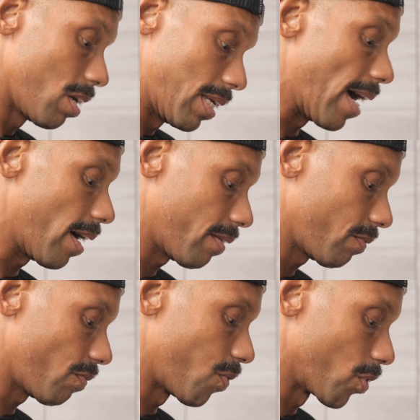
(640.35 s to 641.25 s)
Yeah,
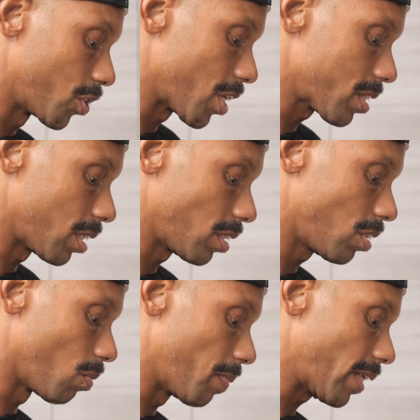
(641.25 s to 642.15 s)
for just a
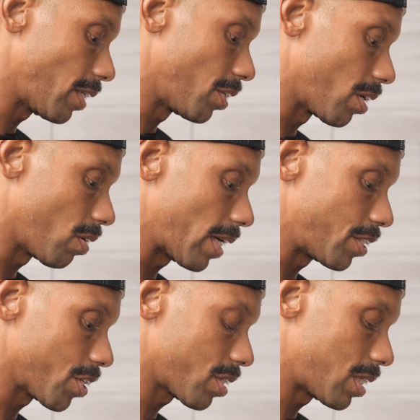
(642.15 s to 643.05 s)
little bit. You know, I
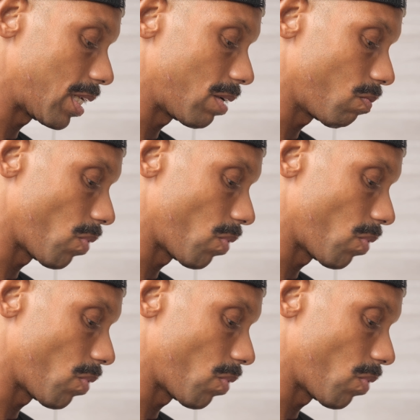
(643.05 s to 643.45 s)
just did it